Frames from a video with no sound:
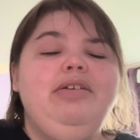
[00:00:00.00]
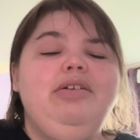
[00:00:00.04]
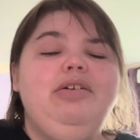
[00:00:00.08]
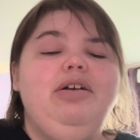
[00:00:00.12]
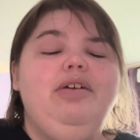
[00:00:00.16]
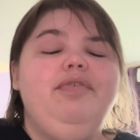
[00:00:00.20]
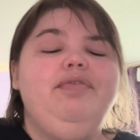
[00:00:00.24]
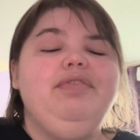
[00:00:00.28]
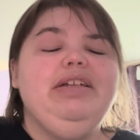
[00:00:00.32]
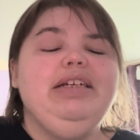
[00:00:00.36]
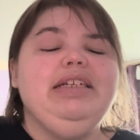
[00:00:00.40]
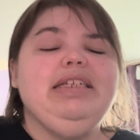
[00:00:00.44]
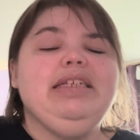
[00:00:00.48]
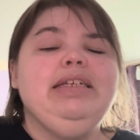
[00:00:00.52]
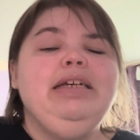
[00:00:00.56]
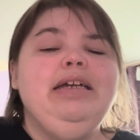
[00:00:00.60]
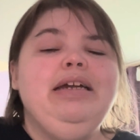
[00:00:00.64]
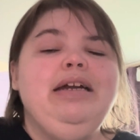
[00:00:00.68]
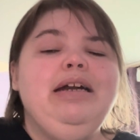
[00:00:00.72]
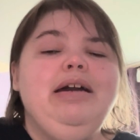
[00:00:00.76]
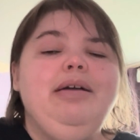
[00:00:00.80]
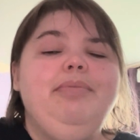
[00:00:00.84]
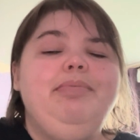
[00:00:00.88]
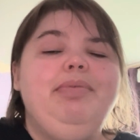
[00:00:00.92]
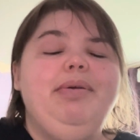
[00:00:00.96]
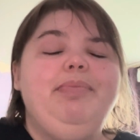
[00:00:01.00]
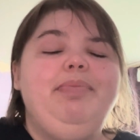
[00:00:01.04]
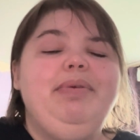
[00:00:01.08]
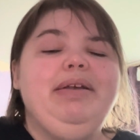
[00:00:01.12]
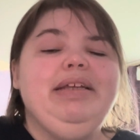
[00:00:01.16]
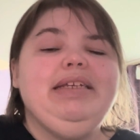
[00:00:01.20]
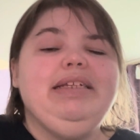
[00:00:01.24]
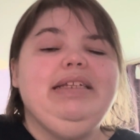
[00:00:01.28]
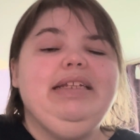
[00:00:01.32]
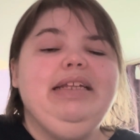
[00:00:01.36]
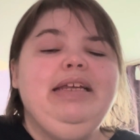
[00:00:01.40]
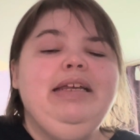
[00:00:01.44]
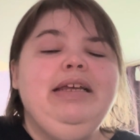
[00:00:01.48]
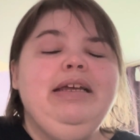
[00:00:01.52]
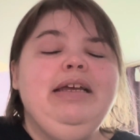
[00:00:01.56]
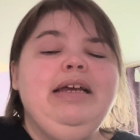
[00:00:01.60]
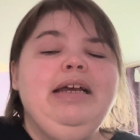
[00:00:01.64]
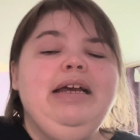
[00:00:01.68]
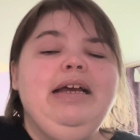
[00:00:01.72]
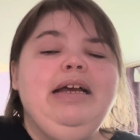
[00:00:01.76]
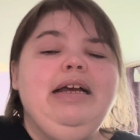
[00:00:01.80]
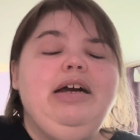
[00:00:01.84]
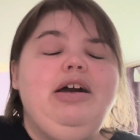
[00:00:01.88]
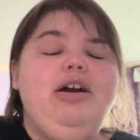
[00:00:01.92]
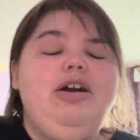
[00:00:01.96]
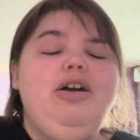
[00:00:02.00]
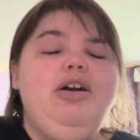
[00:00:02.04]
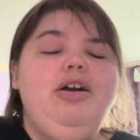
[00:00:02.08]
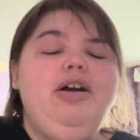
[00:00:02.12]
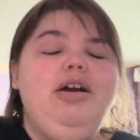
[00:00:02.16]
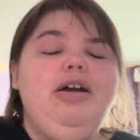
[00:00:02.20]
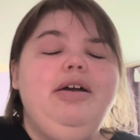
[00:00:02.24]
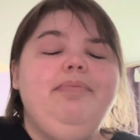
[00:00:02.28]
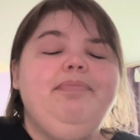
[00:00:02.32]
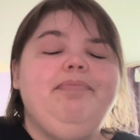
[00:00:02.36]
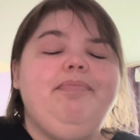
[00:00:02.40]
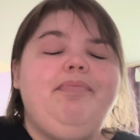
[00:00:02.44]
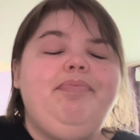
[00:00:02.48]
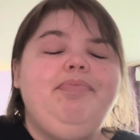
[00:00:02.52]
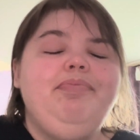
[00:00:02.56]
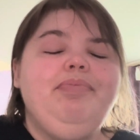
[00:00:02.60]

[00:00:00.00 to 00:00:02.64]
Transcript: of this. But basically, they're